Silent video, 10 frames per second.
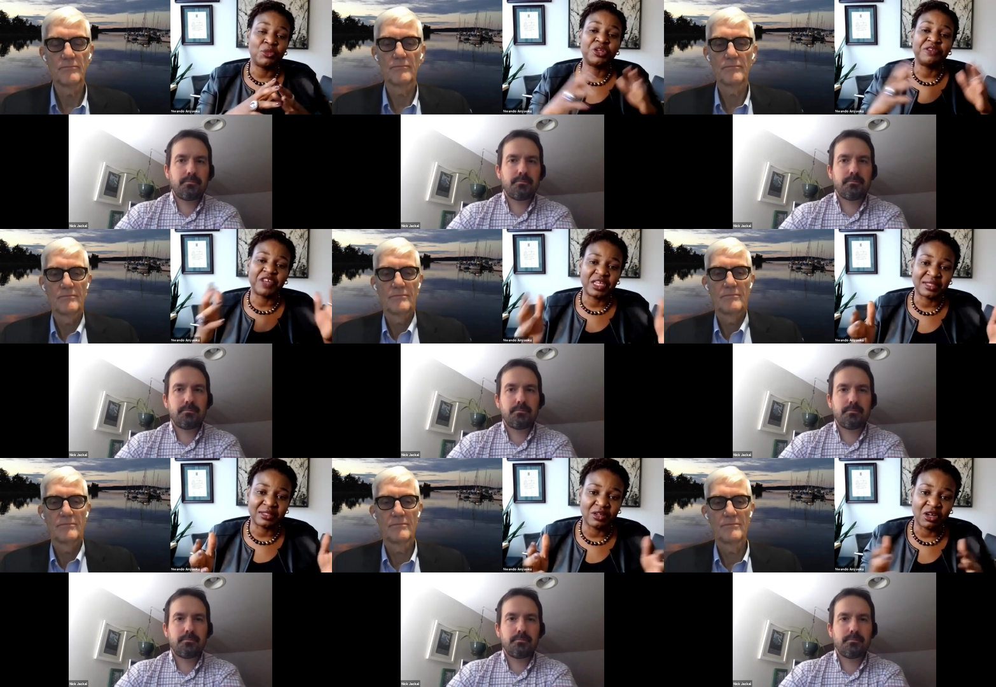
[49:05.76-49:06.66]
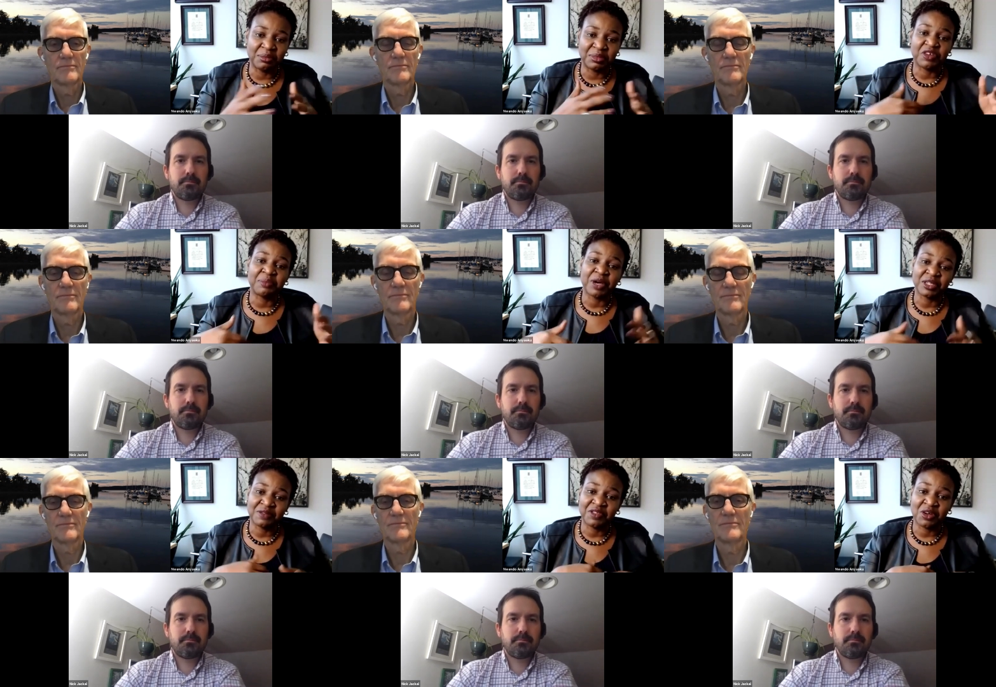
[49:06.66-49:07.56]
Speaker 1: motivates um, different
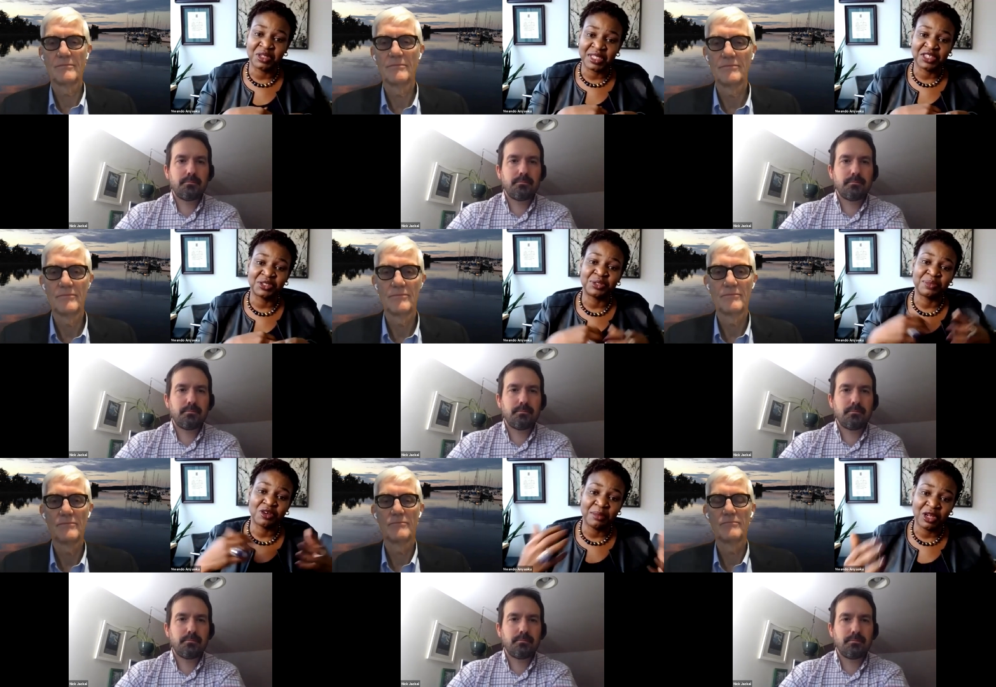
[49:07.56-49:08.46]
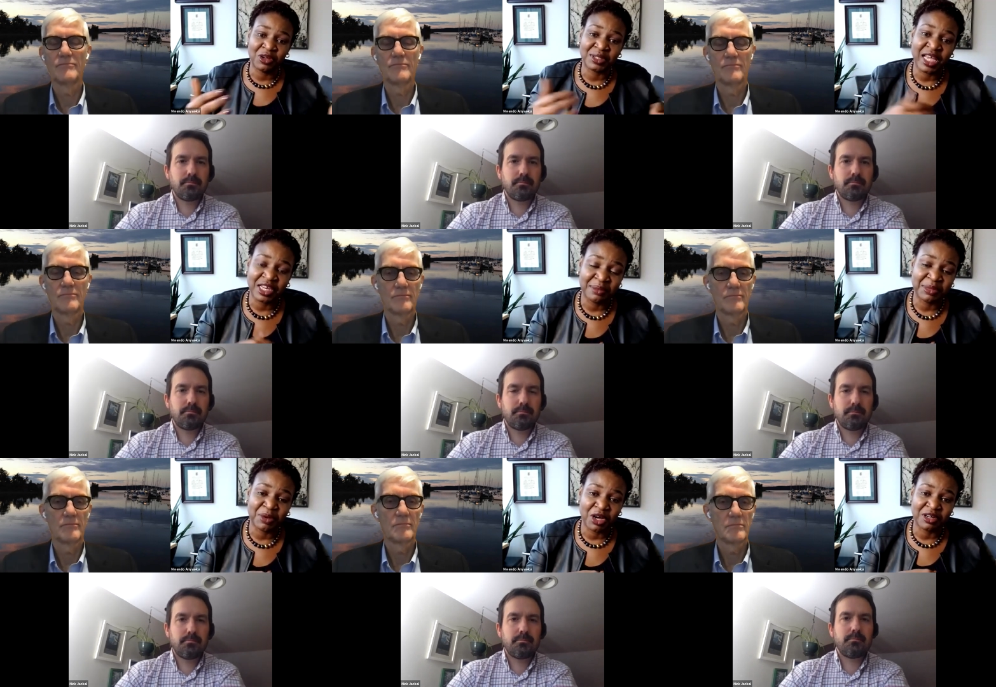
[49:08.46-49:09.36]
parts of the organization to come alongside
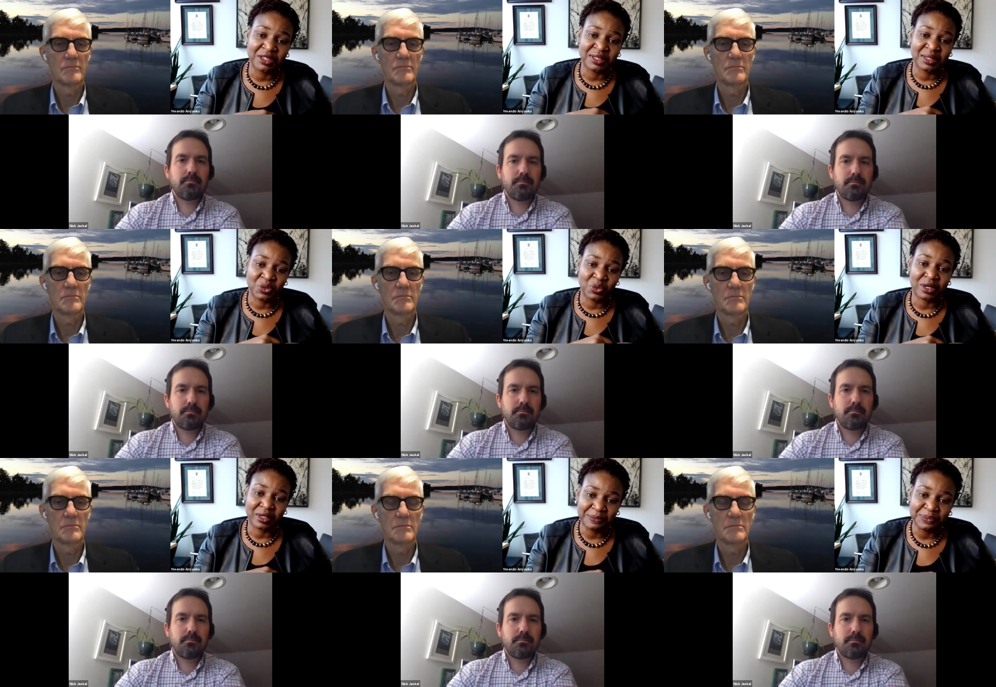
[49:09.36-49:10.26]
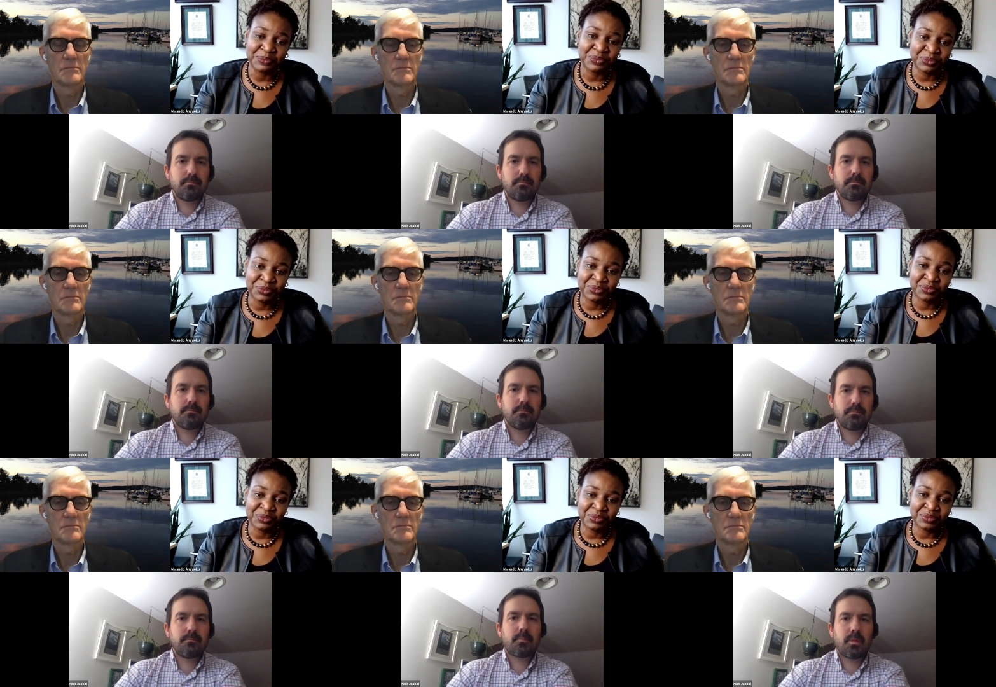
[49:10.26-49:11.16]
and be partners in the work.
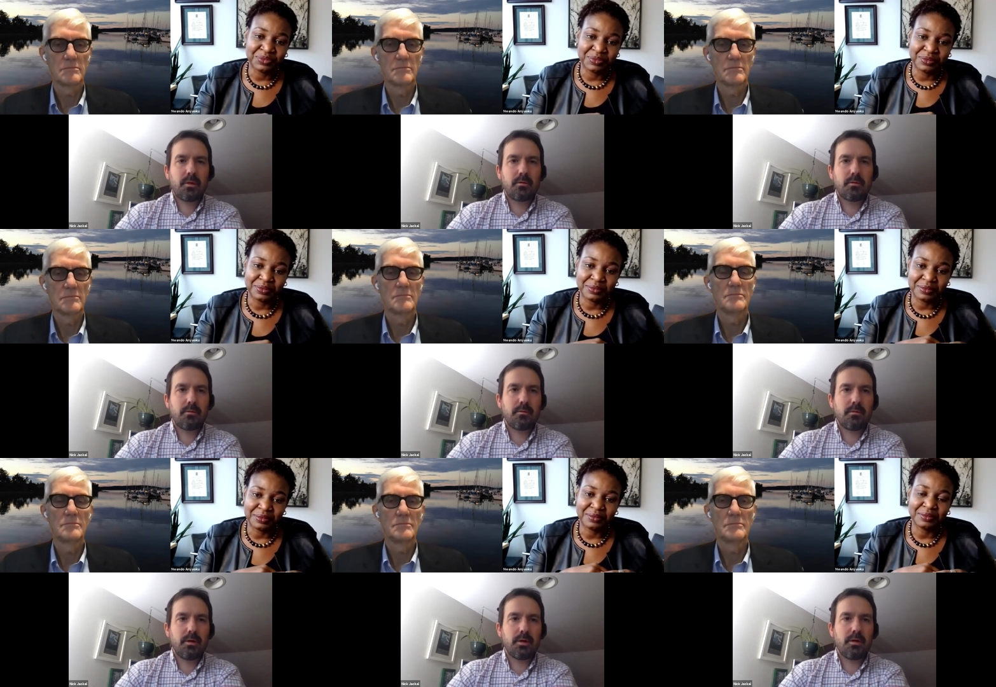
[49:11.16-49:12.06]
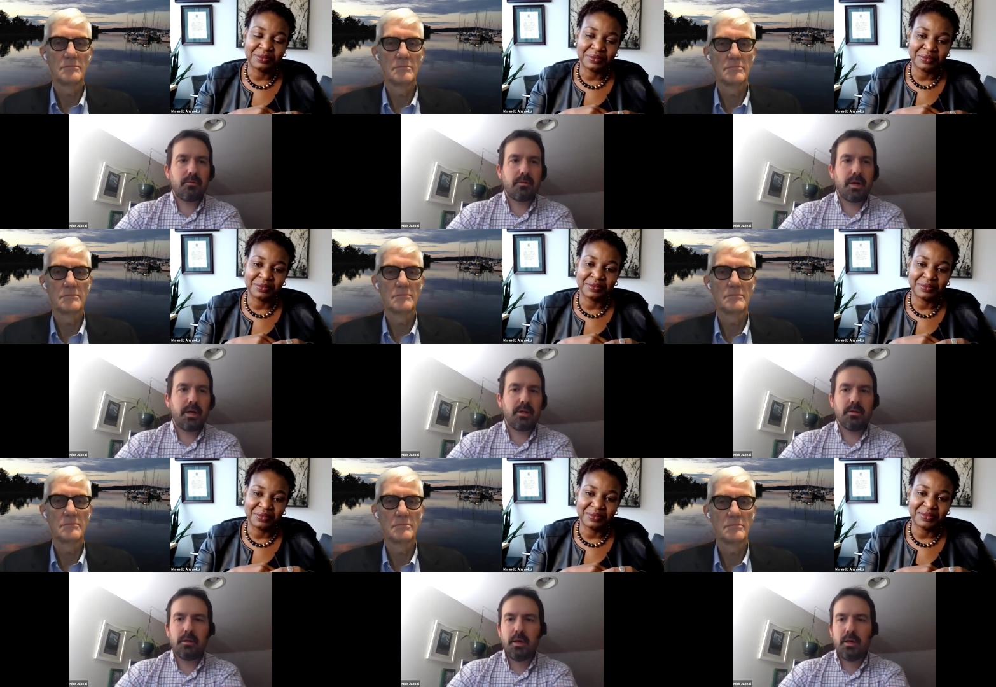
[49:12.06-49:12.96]
Speaker 2: Mm-hmm. Thank you for that.
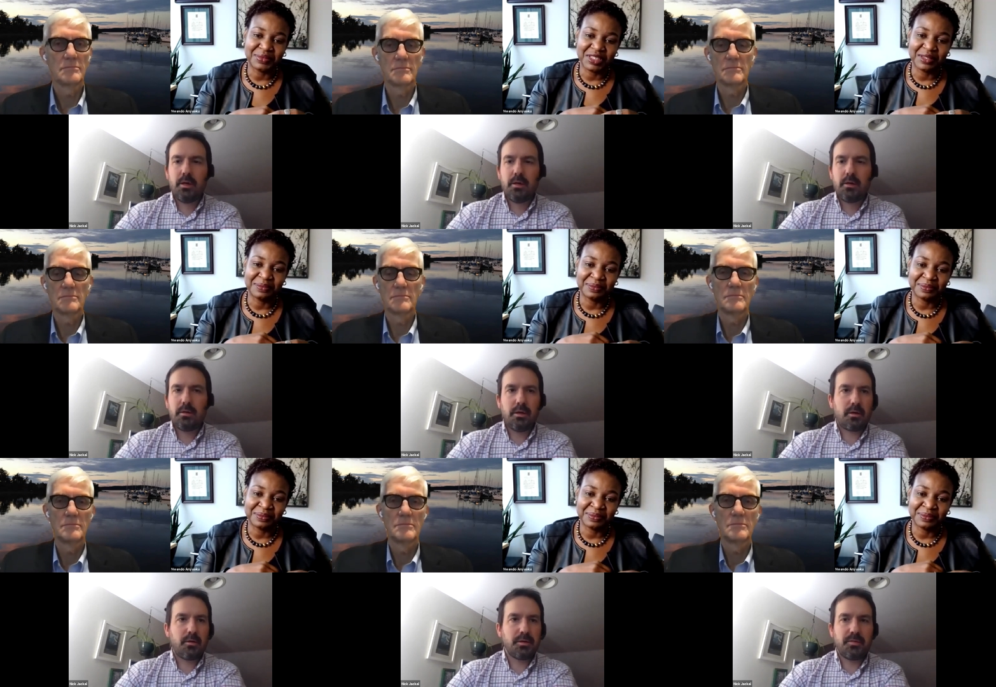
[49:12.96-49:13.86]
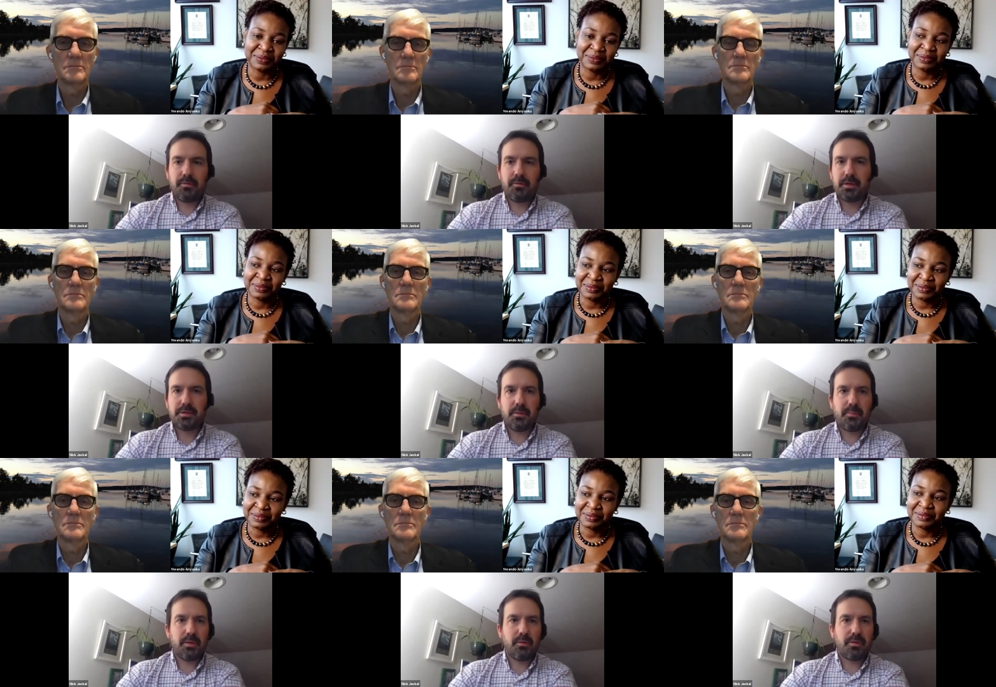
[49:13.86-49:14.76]
And Lee, of course, feel free to
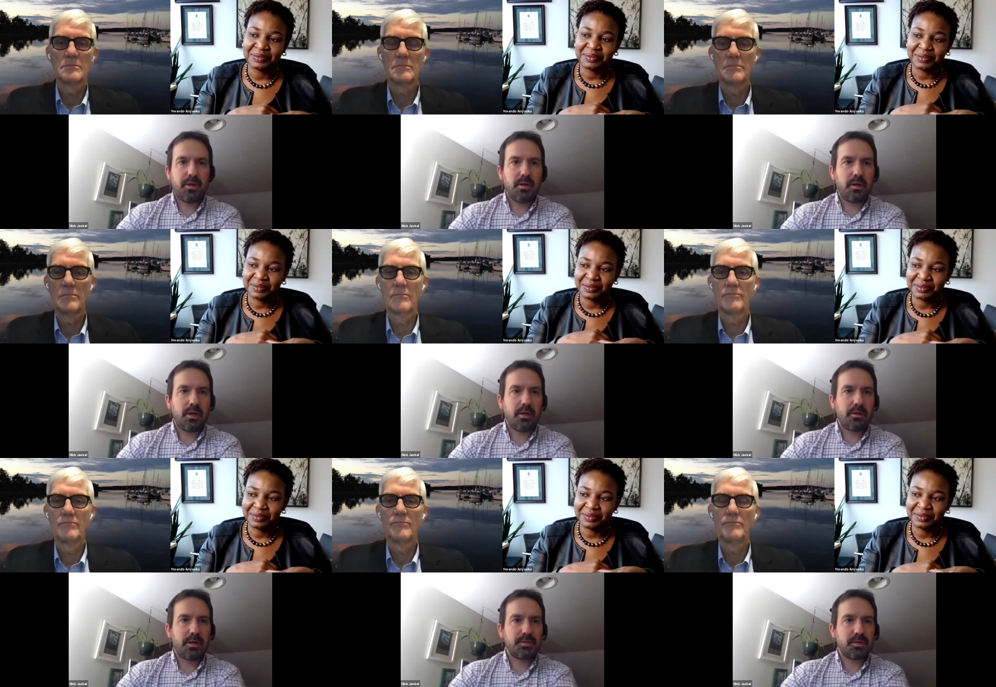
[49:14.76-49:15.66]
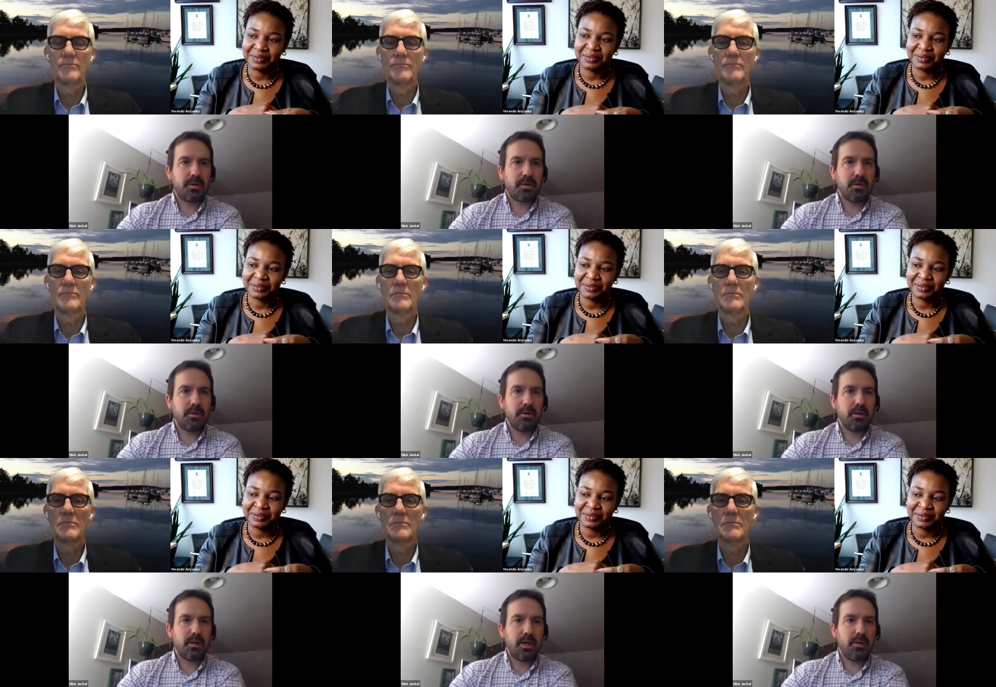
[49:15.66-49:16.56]
jump in with any any thoughts of your
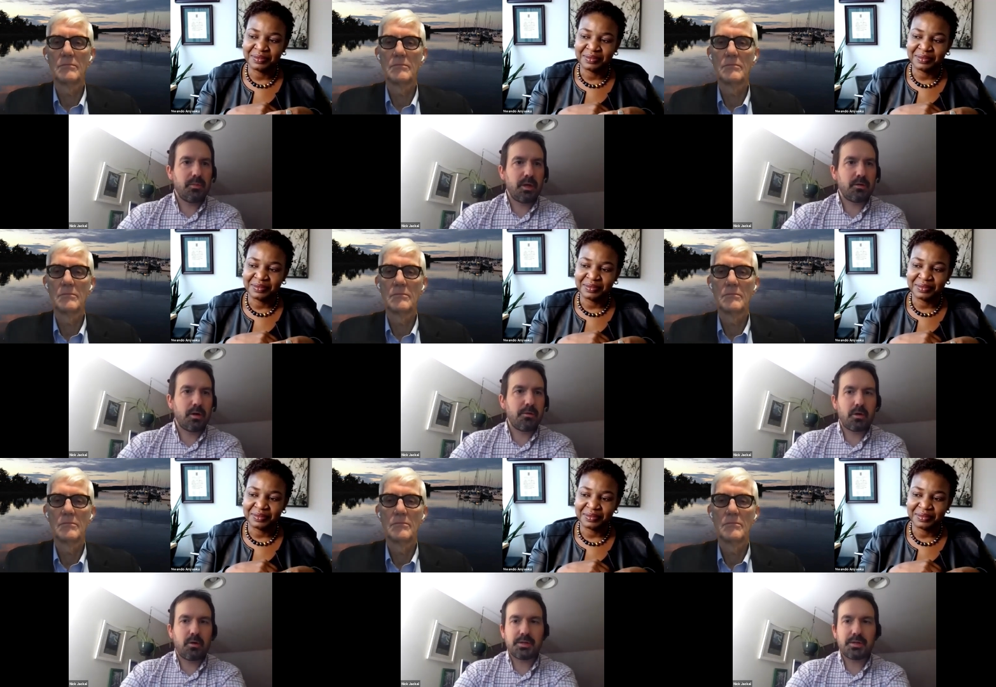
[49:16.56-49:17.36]
own um, here are other